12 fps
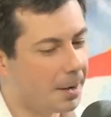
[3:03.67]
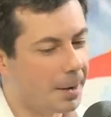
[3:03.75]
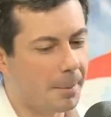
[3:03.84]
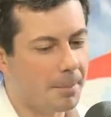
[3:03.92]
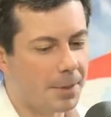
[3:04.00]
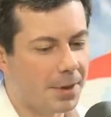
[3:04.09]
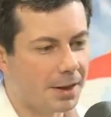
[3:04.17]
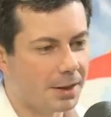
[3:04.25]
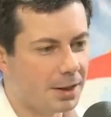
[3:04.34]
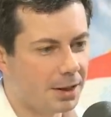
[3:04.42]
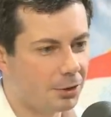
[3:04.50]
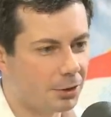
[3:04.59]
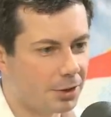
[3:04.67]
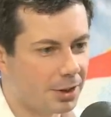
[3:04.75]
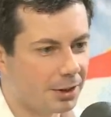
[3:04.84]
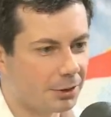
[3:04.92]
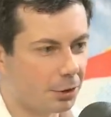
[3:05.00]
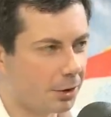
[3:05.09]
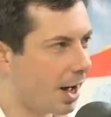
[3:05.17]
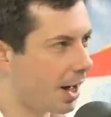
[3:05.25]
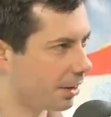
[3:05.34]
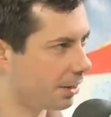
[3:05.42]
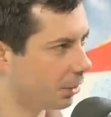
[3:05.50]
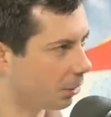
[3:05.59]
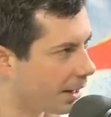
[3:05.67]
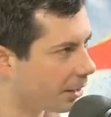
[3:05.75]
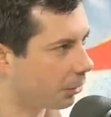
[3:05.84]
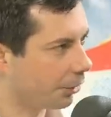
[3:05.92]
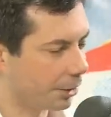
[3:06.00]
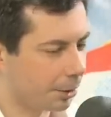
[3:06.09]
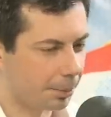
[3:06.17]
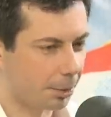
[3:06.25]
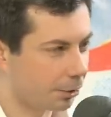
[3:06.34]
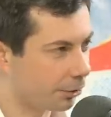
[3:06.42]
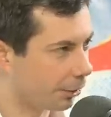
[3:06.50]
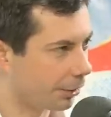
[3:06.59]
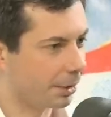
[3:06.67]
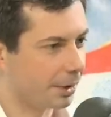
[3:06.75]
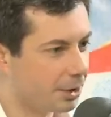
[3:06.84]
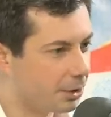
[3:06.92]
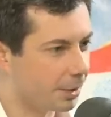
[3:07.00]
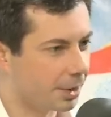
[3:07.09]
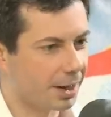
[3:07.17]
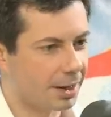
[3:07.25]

Um, that these things are not theoretical; they are personal, they are intimate.